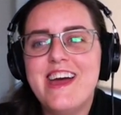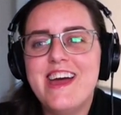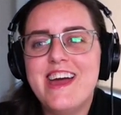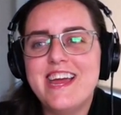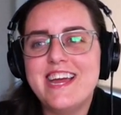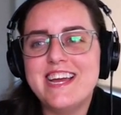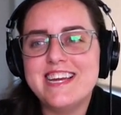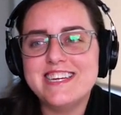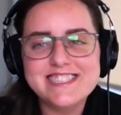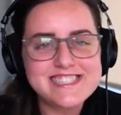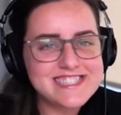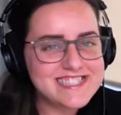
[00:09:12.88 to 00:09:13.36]

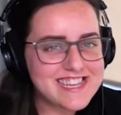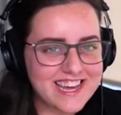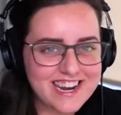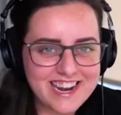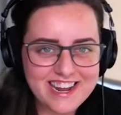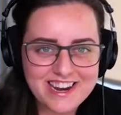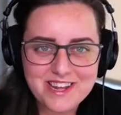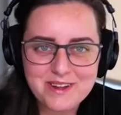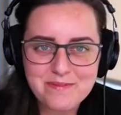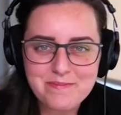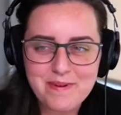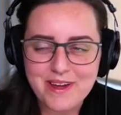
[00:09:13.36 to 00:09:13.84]
is that
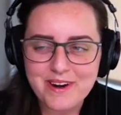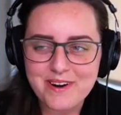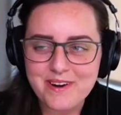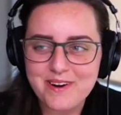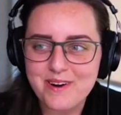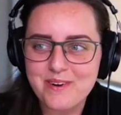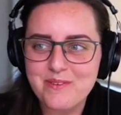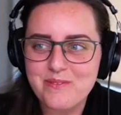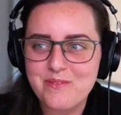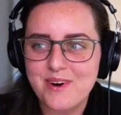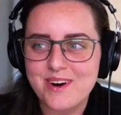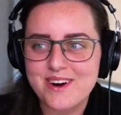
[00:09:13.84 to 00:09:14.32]
any better
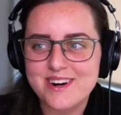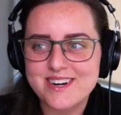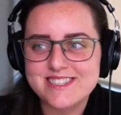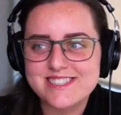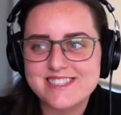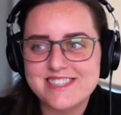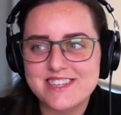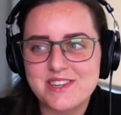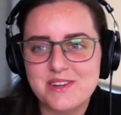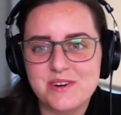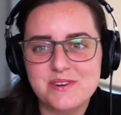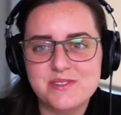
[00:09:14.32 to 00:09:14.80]
or worse
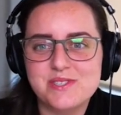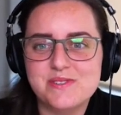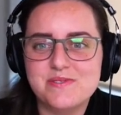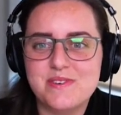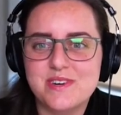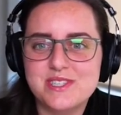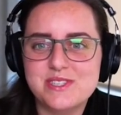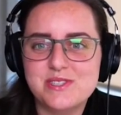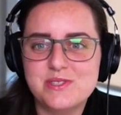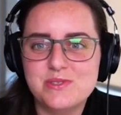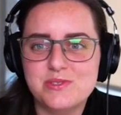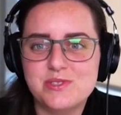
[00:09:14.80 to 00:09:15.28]
than those of
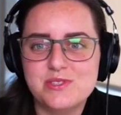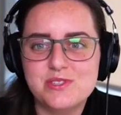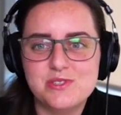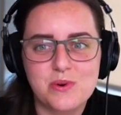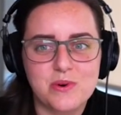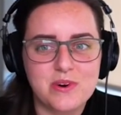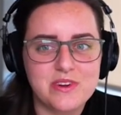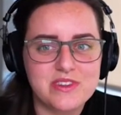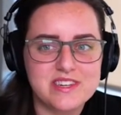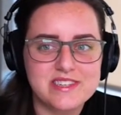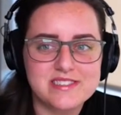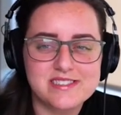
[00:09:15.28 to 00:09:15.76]
us who
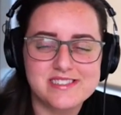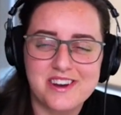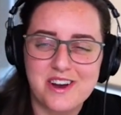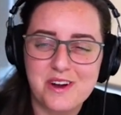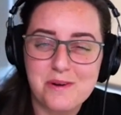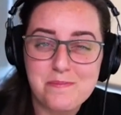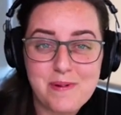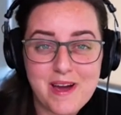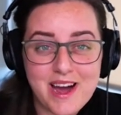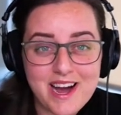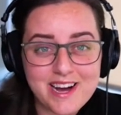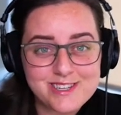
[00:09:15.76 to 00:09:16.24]
store these in our
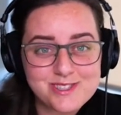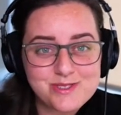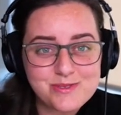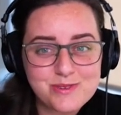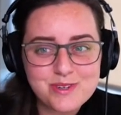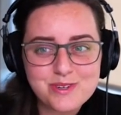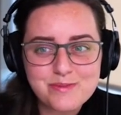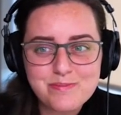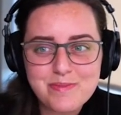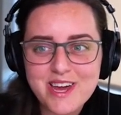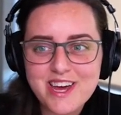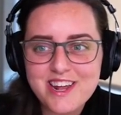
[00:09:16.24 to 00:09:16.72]

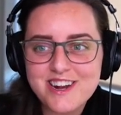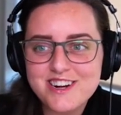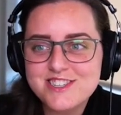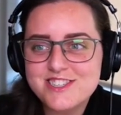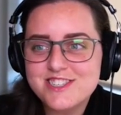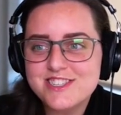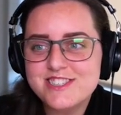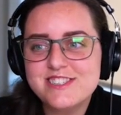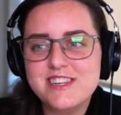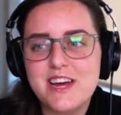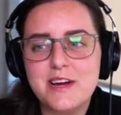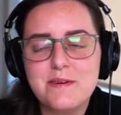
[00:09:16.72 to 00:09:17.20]
password
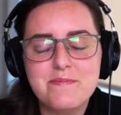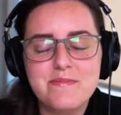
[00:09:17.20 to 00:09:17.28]
managers?